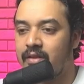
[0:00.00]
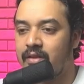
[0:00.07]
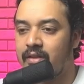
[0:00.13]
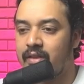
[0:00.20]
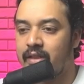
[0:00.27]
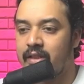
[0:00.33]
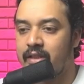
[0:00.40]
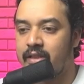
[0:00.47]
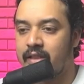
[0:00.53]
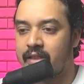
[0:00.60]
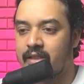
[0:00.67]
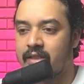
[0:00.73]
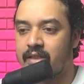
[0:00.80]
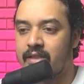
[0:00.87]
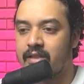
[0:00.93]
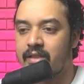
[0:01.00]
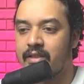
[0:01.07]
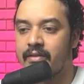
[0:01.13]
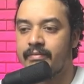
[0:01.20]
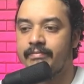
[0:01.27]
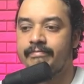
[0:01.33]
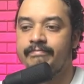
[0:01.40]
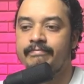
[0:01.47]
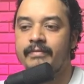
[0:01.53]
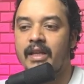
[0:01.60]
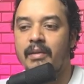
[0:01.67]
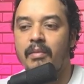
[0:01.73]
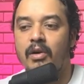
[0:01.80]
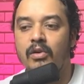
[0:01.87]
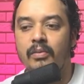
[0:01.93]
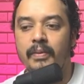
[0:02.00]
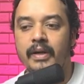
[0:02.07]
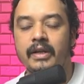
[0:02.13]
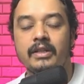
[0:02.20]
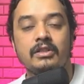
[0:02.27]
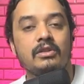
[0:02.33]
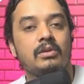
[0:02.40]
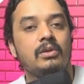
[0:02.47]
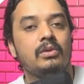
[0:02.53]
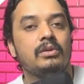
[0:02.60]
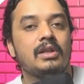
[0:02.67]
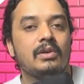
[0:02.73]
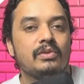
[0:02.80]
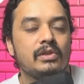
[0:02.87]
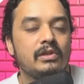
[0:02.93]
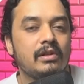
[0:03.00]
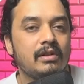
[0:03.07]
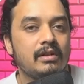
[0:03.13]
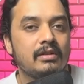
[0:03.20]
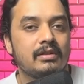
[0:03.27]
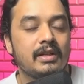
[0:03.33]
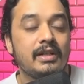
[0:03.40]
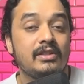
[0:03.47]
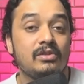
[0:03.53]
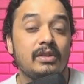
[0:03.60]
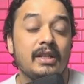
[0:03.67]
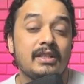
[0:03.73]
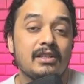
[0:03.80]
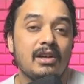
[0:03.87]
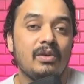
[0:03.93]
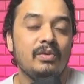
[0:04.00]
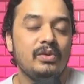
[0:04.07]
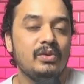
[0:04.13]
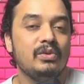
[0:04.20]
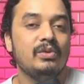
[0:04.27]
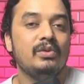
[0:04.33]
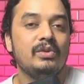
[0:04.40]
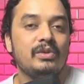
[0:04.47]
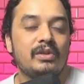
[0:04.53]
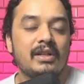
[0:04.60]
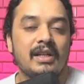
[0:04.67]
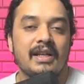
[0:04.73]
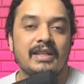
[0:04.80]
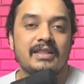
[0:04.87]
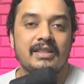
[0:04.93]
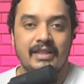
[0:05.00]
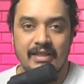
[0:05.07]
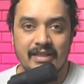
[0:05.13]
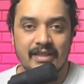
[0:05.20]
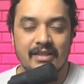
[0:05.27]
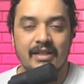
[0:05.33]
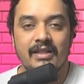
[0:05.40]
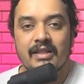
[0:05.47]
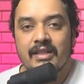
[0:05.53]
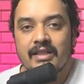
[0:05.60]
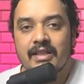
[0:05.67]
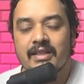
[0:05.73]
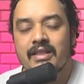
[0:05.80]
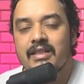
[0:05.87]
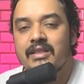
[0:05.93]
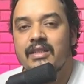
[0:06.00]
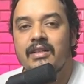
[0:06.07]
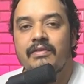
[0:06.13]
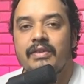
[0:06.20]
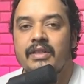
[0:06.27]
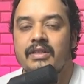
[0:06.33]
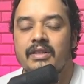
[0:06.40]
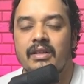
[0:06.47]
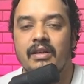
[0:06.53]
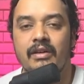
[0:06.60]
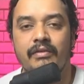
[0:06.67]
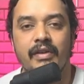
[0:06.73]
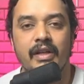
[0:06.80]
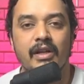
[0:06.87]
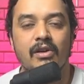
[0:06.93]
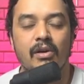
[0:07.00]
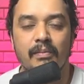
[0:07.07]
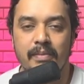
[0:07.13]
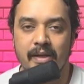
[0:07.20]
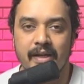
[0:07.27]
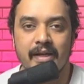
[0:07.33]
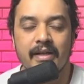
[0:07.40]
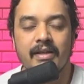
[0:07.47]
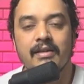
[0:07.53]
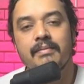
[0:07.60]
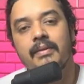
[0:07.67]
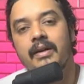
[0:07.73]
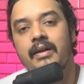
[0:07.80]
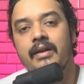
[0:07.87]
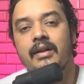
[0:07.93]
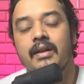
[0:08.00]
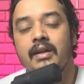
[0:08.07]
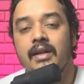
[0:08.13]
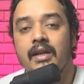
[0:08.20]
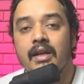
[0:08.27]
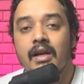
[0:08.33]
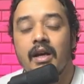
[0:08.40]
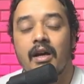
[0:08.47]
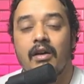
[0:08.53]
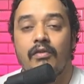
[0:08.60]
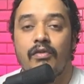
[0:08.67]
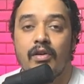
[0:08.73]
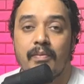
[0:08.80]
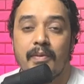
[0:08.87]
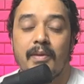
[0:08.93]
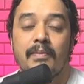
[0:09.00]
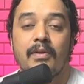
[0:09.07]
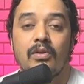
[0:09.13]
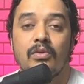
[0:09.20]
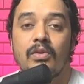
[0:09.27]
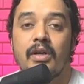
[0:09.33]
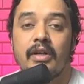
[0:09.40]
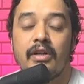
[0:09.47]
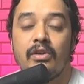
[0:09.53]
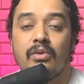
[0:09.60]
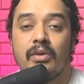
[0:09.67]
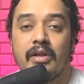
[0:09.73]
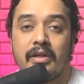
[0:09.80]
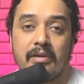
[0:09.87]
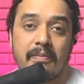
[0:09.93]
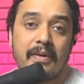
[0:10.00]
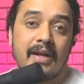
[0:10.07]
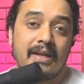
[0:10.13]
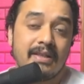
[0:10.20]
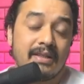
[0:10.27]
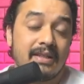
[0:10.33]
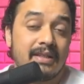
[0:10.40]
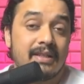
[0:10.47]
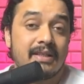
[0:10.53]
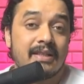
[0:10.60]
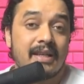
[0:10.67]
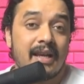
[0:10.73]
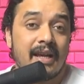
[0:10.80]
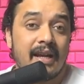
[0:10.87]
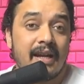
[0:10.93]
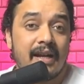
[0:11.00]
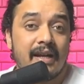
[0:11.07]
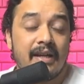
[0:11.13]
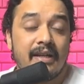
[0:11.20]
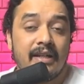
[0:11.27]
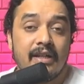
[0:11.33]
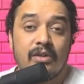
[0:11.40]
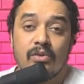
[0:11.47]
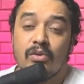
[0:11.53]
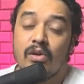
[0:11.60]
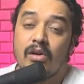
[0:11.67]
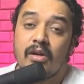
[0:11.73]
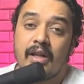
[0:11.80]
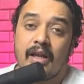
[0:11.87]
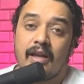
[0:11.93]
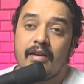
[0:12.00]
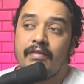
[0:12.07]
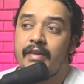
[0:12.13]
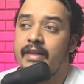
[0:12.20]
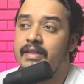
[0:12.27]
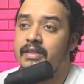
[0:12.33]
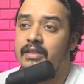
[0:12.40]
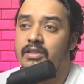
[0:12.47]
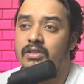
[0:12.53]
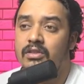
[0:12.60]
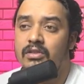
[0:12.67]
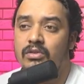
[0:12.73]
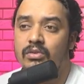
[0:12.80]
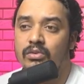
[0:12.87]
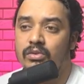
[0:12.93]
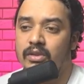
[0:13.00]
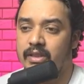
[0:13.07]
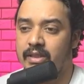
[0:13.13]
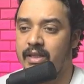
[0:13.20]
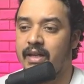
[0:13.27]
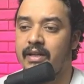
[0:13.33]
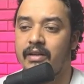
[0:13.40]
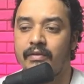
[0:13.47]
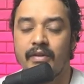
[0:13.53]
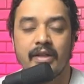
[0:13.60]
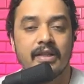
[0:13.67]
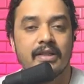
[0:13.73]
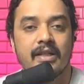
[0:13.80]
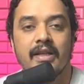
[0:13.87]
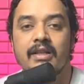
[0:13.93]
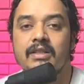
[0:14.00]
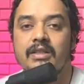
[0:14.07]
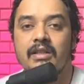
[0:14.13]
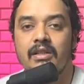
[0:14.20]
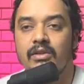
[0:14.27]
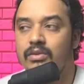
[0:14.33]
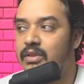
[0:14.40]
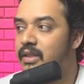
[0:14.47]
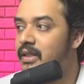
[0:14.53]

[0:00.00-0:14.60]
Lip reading: regex. Amount paid is equal to $1,000, right? So that's how you utilize regex, right? Regex itself is very complicated, but for people who are into enterprises and they do not have access to these activities, they are still using